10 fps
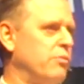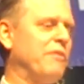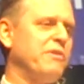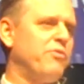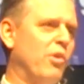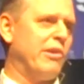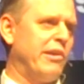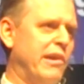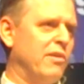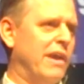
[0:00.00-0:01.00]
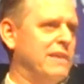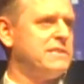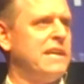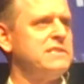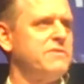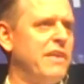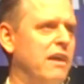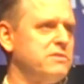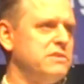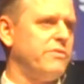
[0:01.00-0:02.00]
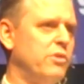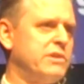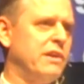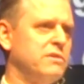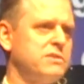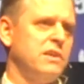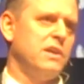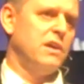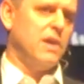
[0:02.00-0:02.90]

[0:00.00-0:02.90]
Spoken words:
roughly 400 airlines, tens of thousands of hotels,